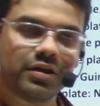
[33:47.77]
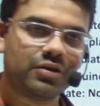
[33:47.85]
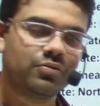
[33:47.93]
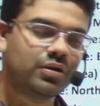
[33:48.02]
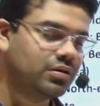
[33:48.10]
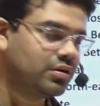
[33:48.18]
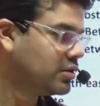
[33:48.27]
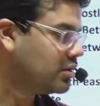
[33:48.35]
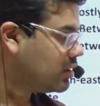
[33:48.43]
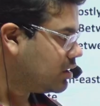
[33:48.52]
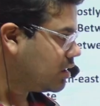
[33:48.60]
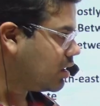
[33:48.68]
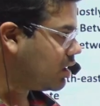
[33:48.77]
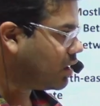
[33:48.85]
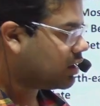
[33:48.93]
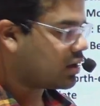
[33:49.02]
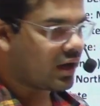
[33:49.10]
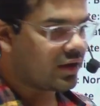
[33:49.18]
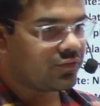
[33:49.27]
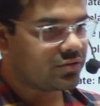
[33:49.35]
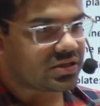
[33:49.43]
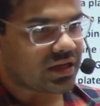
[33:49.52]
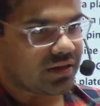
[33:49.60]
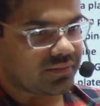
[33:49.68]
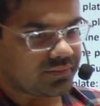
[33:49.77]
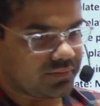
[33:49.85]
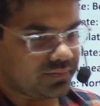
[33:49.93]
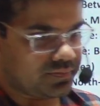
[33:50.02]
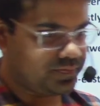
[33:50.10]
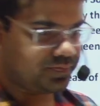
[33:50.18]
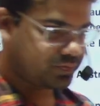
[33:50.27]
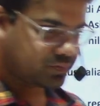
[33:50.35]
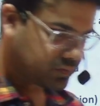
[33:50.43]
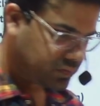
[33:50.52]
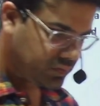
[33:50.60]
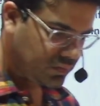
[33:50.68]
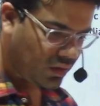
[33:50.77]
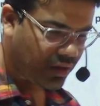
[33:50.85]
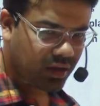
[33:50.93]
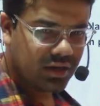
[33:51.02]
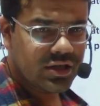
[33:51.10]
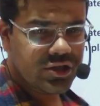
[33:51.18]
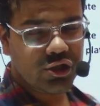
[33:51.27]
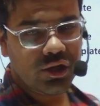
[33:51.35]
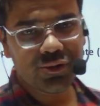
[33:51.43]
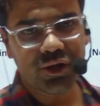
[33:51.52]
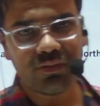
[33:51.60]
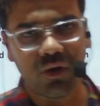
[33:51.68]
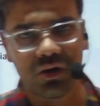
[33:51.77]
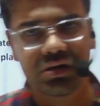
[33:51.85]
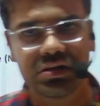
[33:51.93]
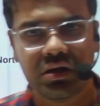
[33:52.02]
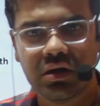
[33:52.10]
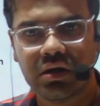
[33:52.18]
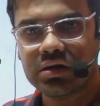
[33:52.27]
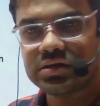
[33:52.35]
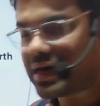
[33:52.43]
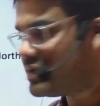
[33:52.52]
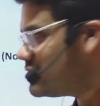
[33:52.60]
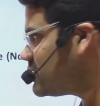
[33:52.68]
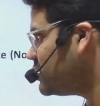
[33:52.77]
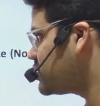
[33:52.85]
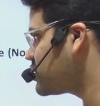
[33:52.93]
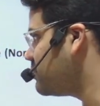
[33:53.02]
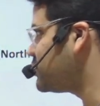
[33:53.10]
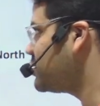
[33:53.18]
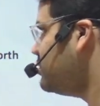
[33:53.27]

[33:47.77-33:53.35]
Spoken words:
the, I would say, description box, channel's description.